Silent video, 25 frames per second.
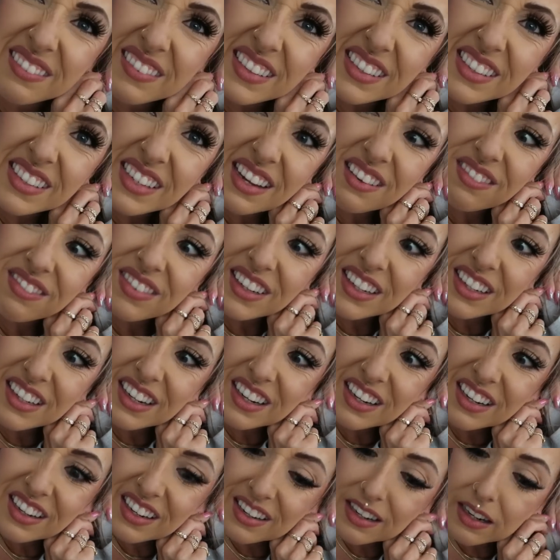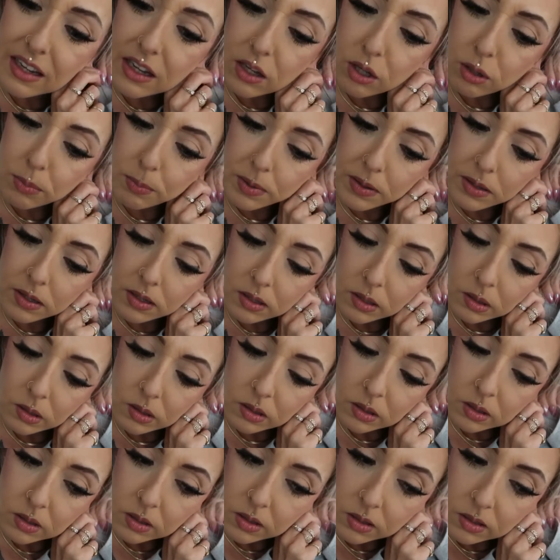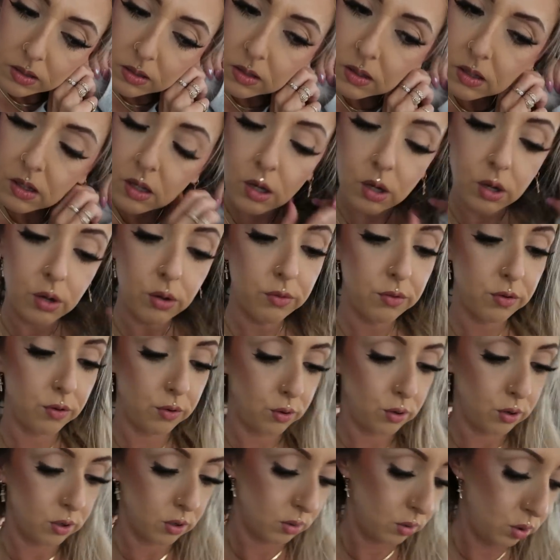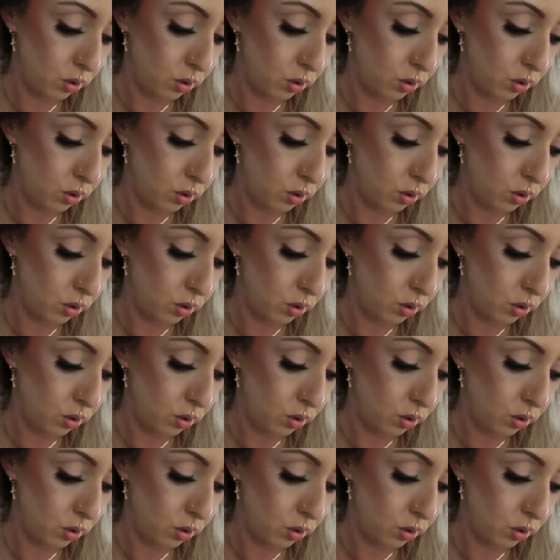Where's Everett? I need help. Oh, phew.